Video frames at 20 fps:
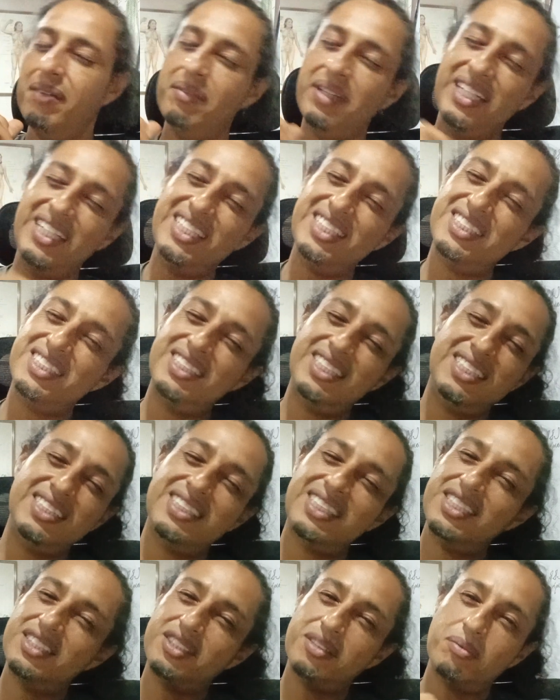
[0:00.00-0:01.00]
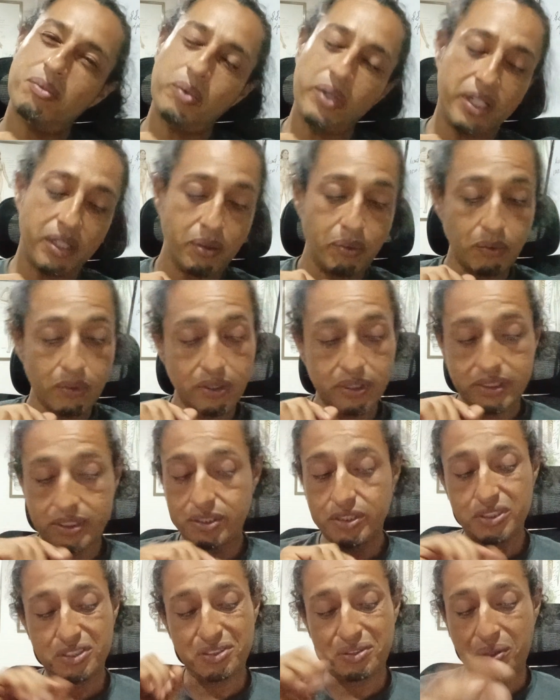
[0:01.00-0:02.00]
And this is some weird words,
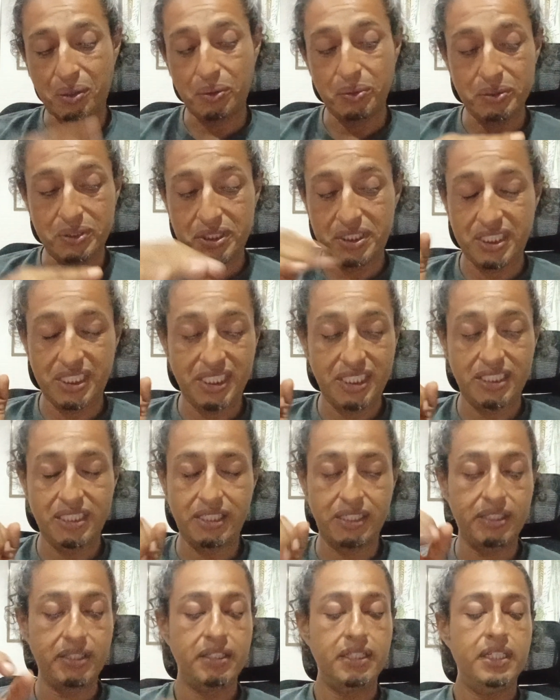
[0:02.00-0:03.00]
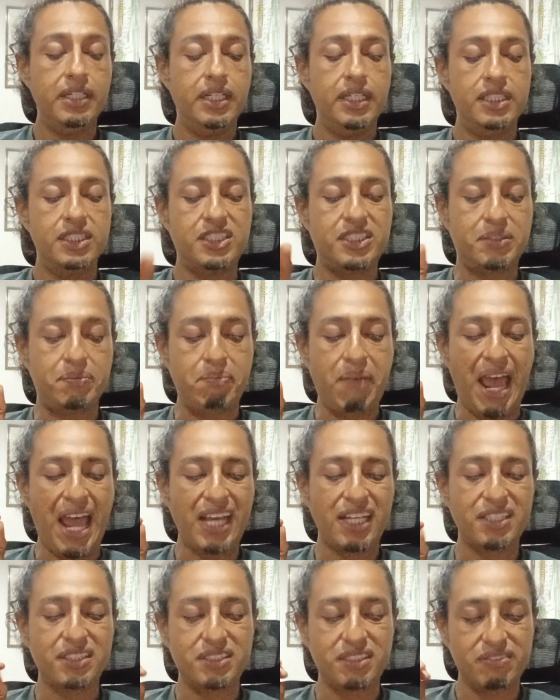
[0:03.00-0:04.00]
just throw shit in there.
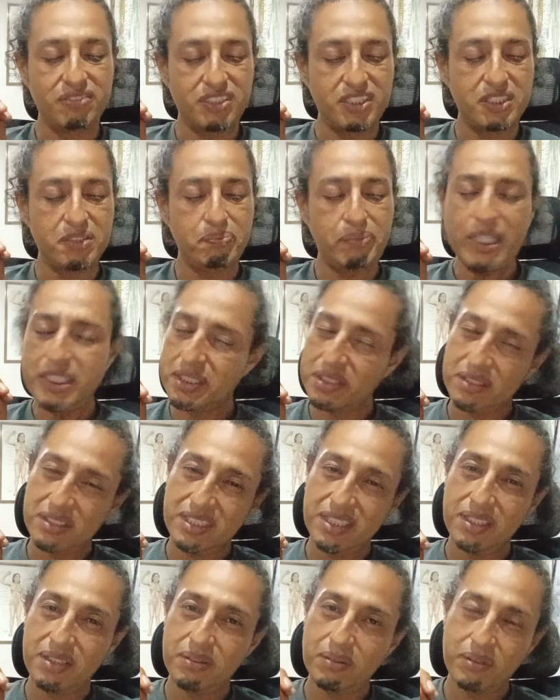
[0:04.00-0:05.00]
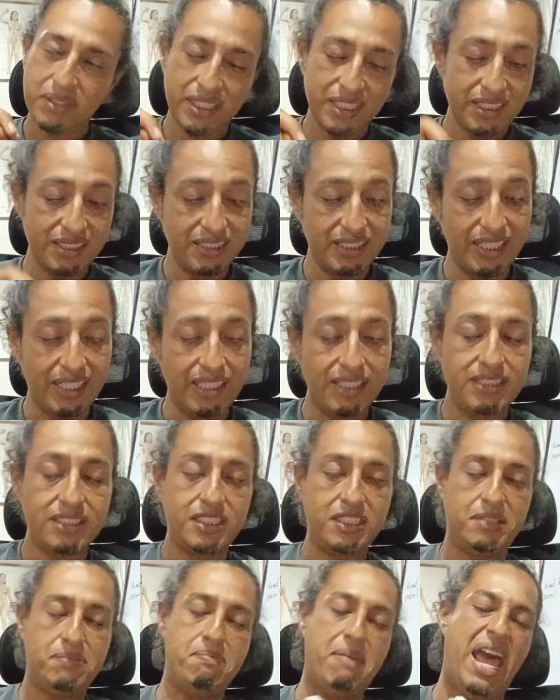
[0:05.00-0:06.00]
Smacks of specialty. What is that?
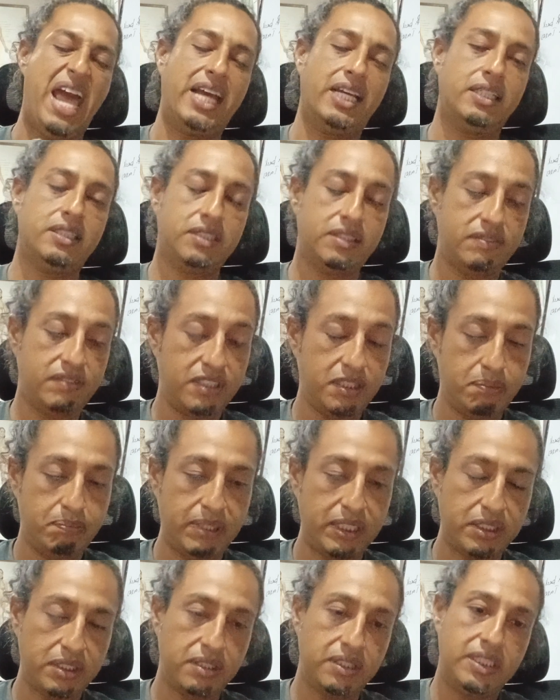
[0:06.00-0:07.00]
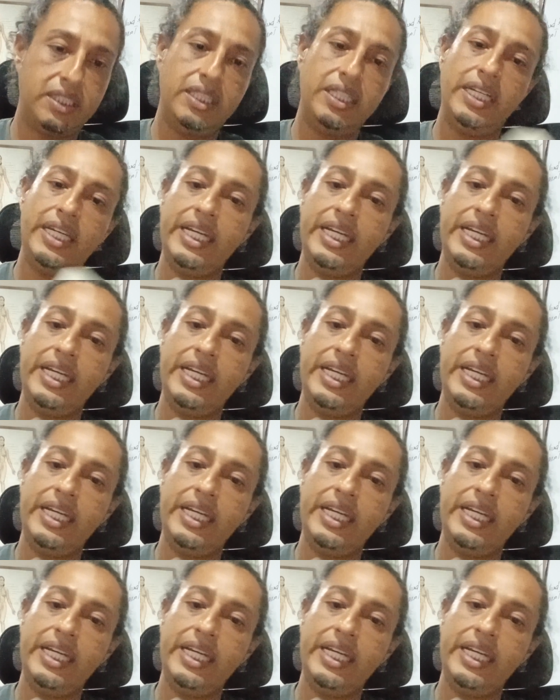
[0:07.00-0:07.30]
Smacks of specialty.